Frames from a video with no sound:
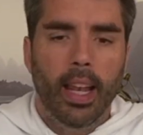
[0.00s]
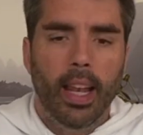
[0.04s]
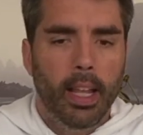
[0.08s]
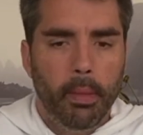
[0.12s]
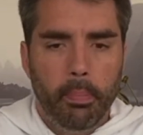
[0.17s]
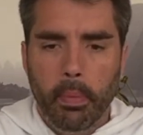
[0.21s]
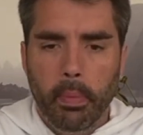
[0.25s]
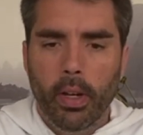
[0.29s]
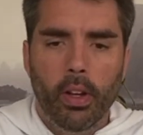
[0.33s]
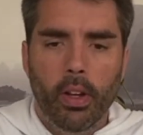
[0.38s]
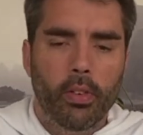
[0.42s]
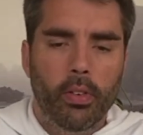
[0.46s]
let
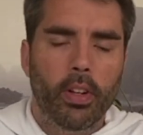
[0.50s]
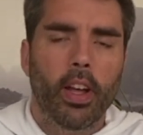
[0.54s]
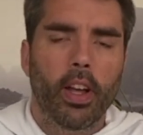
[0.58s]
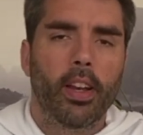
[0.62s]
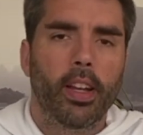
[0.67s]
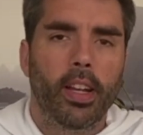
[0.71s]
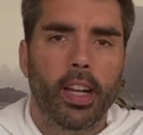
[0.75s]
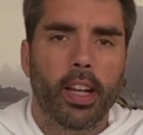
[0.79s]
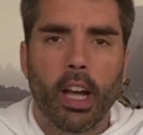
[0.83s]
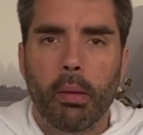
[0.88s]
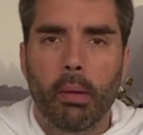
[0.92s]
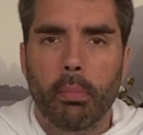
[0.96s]
me know down
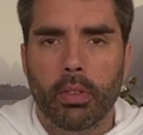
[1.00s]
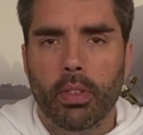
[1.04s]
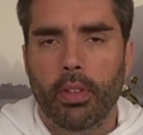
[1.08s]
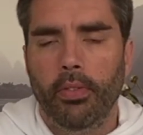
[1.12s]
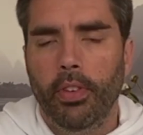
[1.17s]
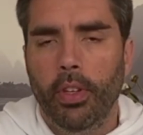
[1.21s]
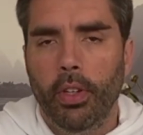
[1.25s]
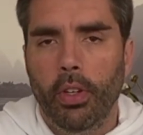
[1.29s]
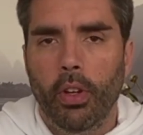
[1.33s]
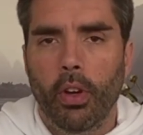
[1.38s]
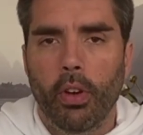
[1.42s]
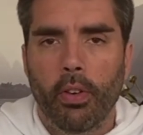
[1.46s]
in the comments
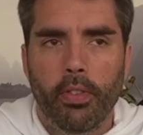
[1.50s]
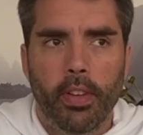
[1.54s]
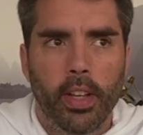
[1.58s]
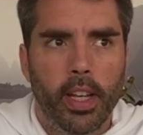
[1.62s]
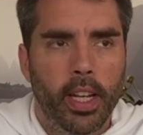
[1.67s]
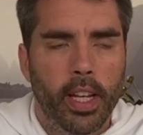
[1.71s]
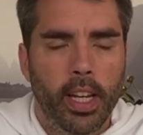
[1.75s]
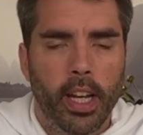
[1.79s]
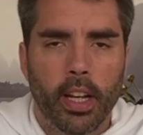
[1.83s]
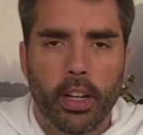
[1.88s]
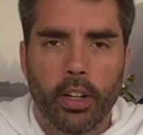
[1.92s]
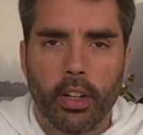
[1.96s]
if you know of
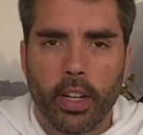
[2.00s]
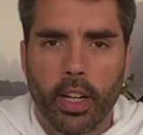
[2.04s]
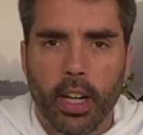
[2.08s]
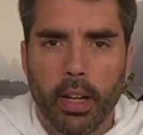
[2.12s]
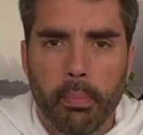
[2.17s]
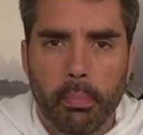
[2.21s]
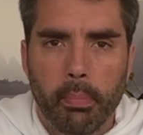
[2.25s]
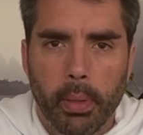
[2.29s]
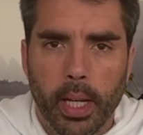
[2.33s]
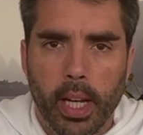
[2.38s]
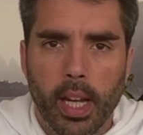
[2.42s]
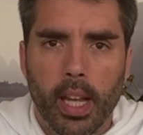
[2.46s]
any other
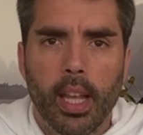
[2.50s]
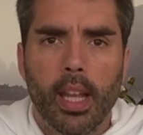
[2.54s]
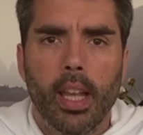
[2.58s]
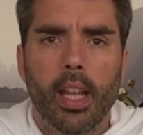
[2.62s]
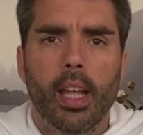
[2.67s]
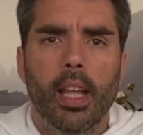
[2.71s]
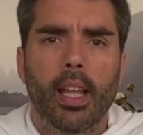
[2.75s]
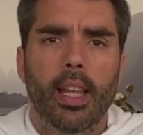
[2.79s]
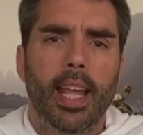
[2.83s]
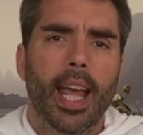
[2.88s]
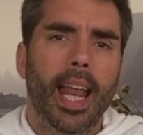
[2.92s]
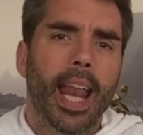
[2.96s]
company
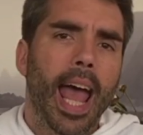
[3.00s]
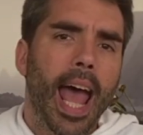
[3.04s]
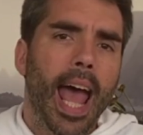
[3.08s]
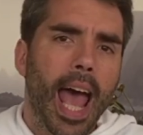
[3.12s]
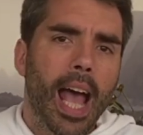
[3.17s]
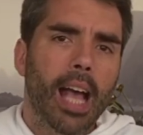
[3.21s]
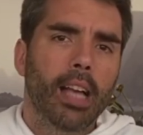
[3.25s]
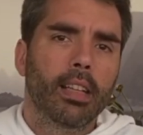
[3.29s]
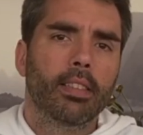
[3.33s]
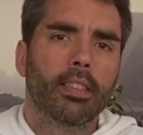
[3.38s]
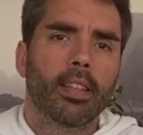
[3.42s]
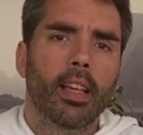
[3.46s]
that
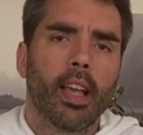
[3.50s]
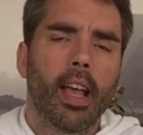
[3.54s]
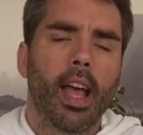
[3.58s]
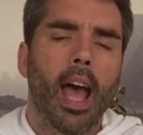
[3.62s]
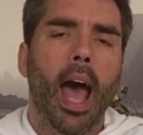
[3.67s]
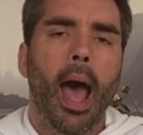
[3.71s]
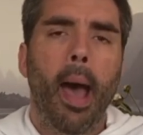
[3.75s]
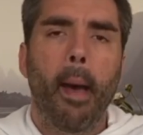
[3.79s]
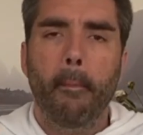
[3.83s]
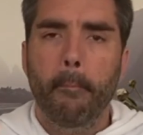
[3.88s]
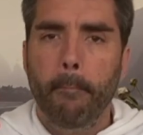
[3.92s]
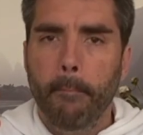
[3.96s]
has
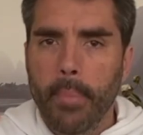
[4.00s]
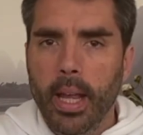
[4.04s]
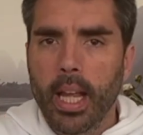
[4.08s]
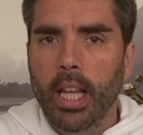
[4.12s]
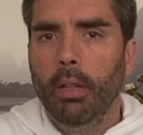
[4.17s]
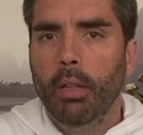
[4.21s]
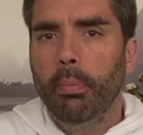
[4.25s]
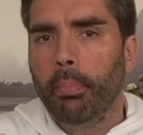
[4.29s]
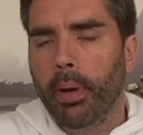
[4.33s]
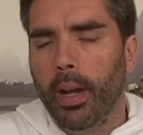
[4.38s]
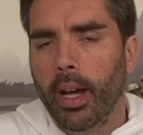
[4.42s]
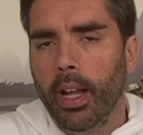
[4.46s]
a
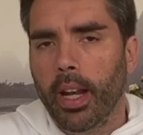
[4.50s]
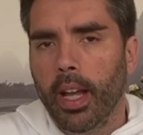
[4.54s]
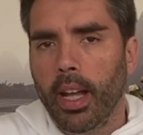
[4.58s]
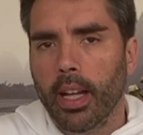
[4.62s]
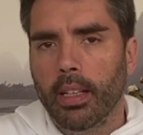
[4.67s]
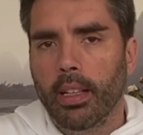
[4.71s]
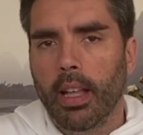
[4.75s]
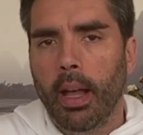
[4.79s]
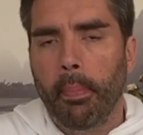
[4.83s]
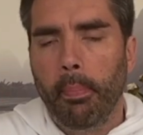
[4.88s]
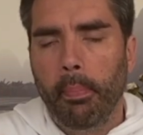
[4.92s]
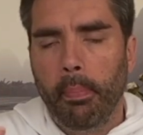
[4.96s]
meat
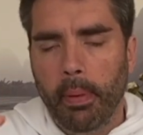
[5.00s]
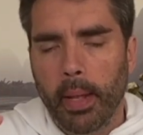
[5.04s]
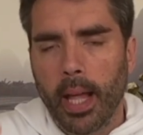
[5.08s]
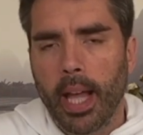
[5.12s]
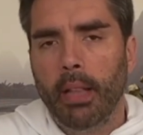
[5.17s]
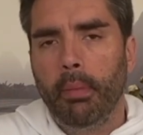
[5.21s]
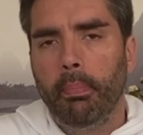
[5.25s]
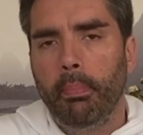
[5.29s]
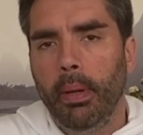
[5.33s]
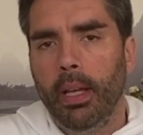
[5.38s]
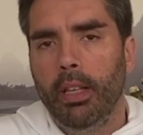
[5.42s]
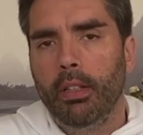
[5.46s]
product, a
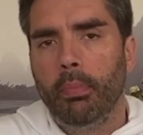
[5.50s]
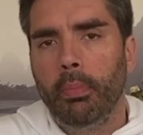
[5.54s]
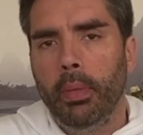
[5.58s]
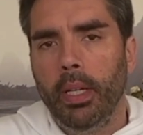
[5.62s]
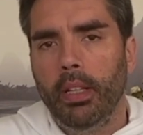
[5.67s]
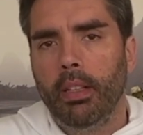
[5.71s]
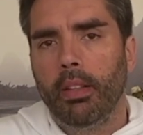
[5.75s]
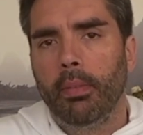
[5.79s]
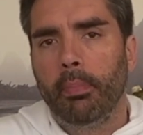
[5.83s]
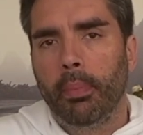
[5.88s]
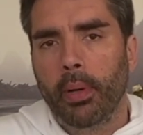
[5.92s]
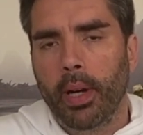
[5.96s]
plant-based
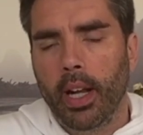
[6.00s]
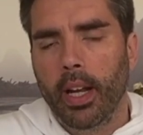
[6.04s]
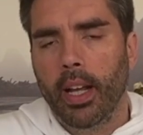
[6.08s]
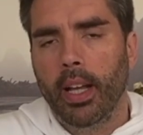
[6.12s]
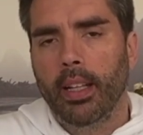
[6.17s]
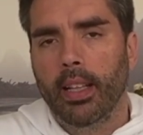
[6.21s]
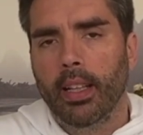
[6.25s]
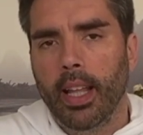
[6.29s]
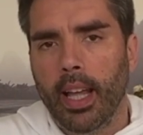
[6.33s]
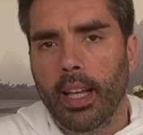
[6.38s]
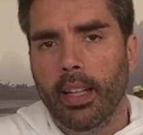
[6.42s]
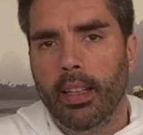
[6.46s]
meat
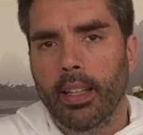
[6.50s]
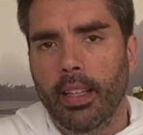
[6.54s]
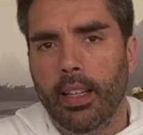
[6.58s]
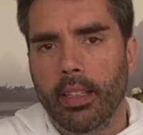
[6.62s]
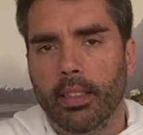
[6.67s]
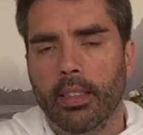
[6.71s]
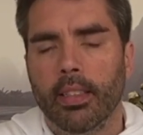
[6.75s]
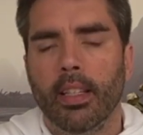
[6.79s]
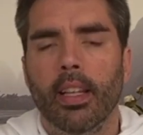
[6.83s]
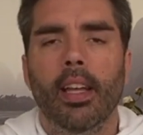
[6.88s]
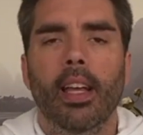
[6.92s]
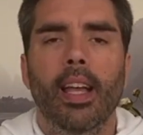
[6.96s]
product like
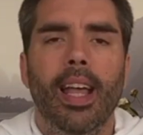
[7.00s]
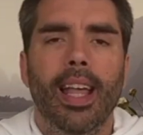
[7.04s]
this,